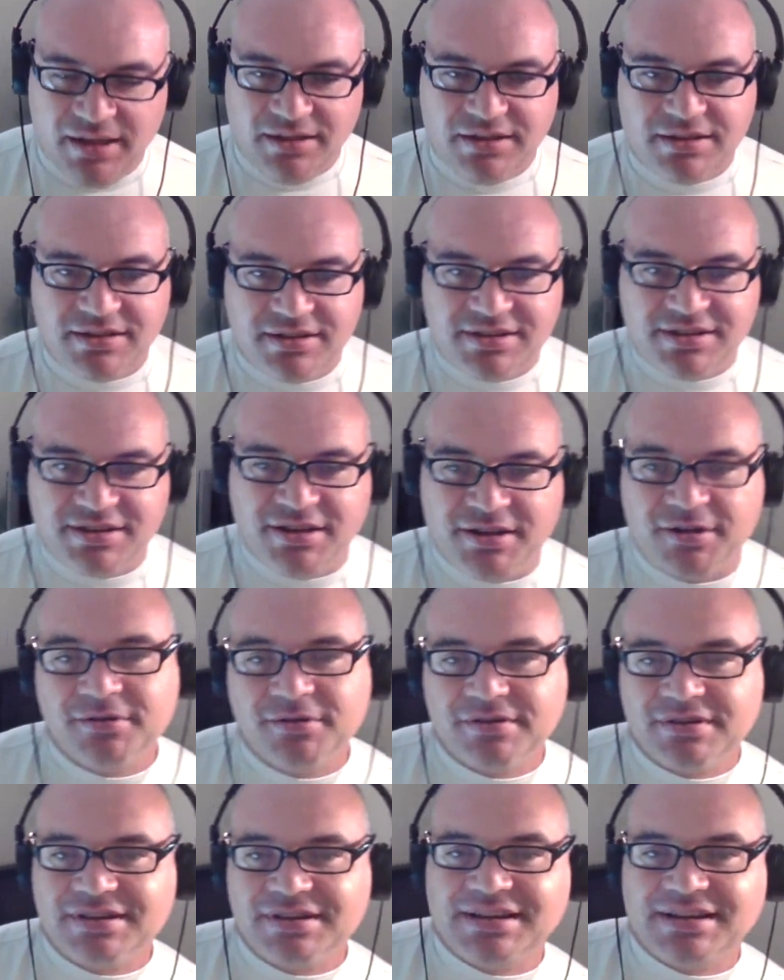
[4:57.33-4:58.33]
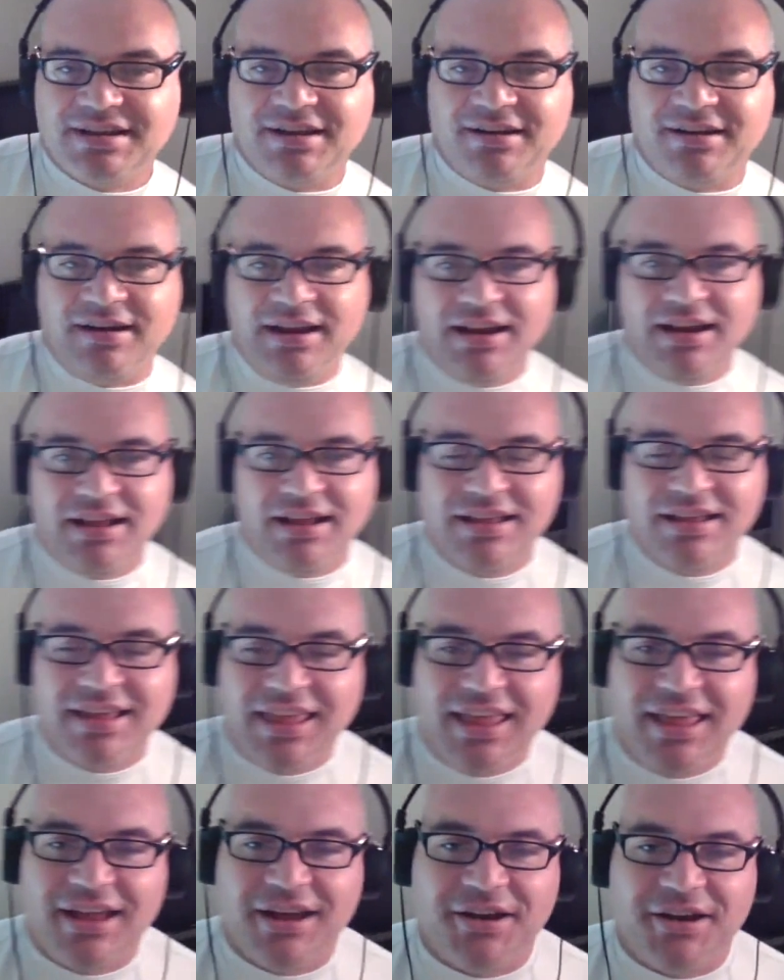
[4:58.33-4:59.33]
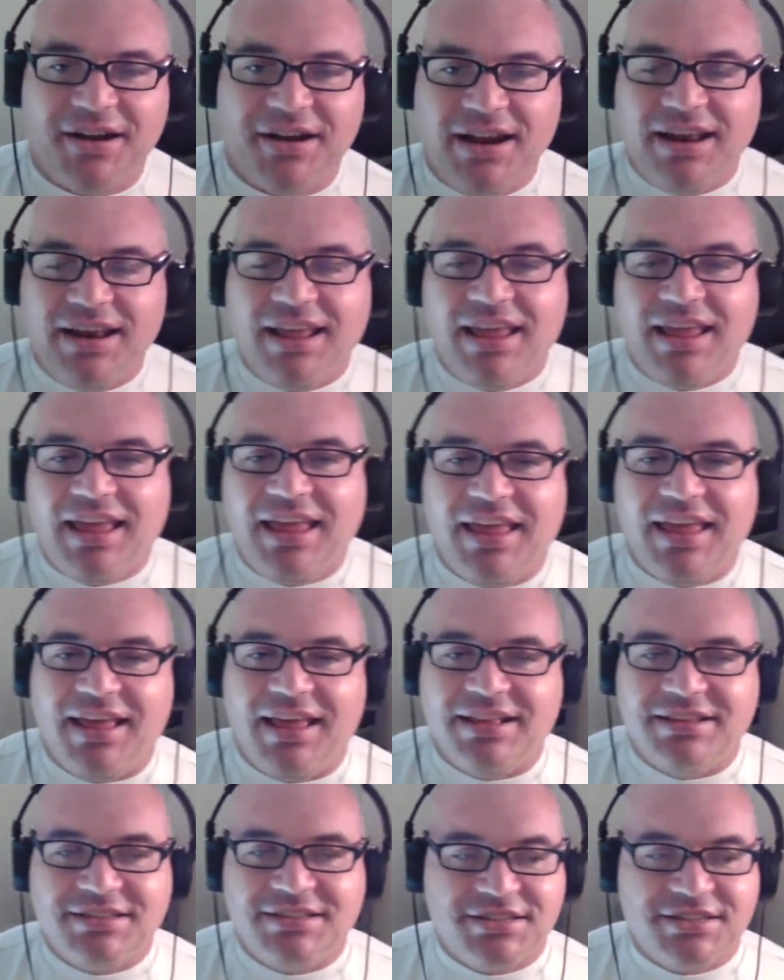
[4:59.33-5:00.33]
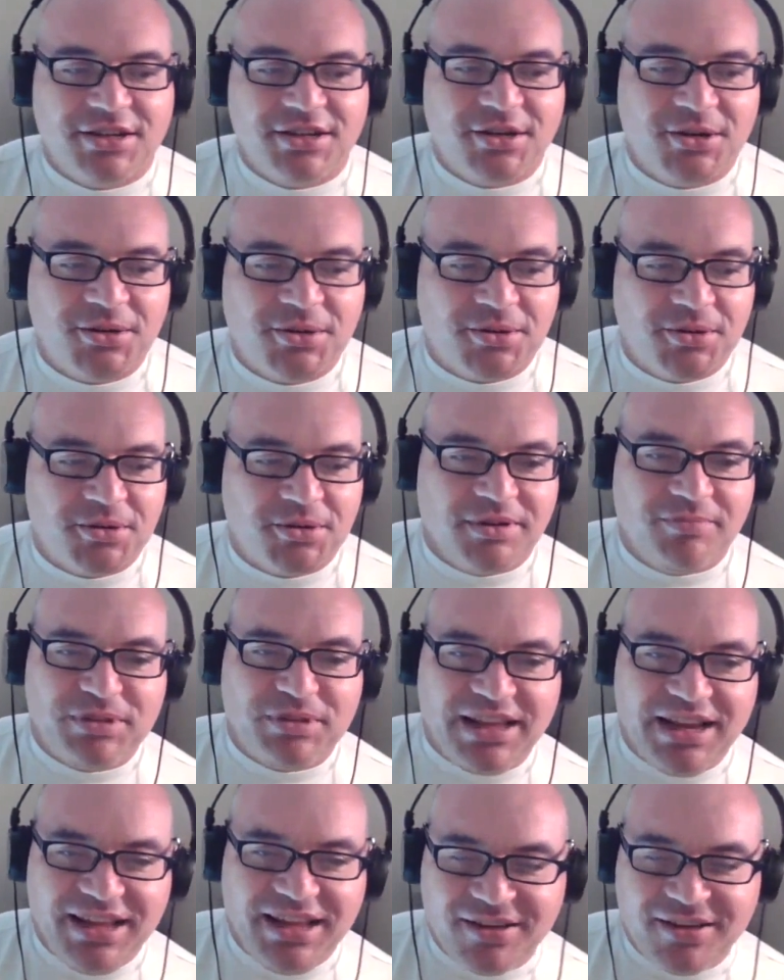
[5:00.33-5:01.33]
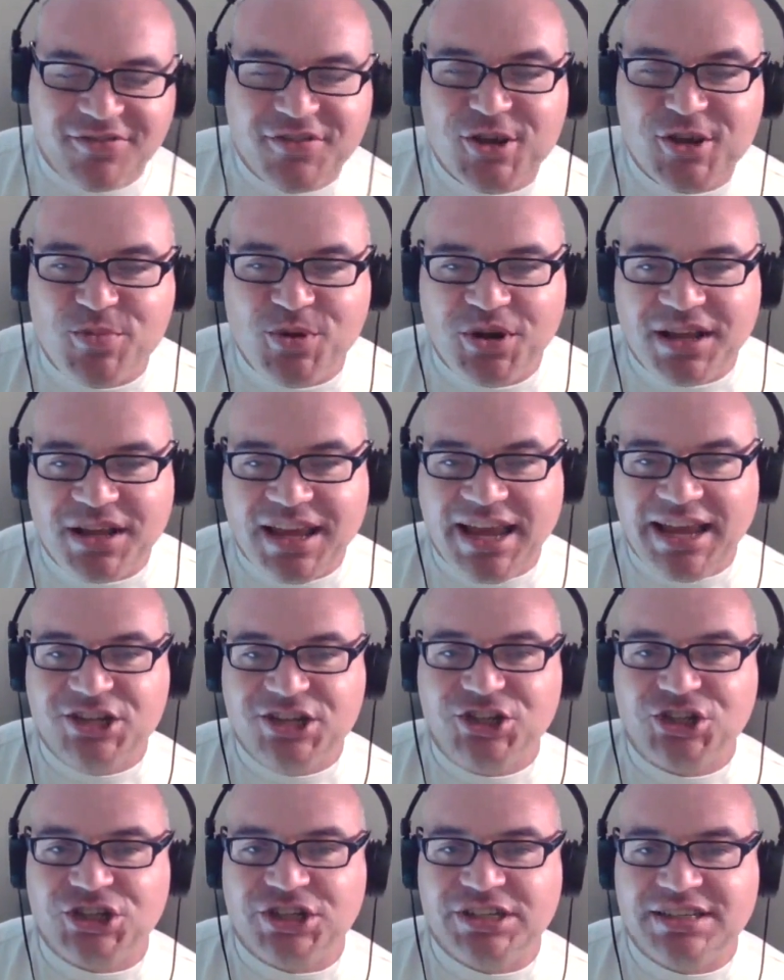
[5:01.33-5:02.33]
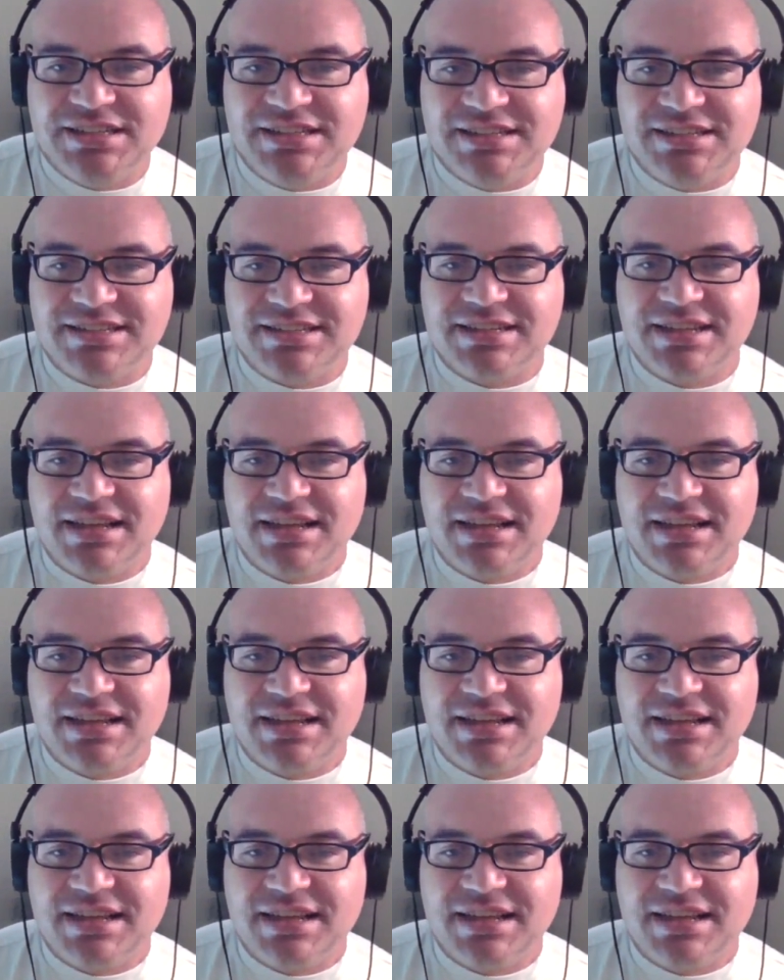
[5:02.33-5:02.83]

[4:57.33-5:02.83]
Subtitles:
Good to know. All right. And so plenty of communications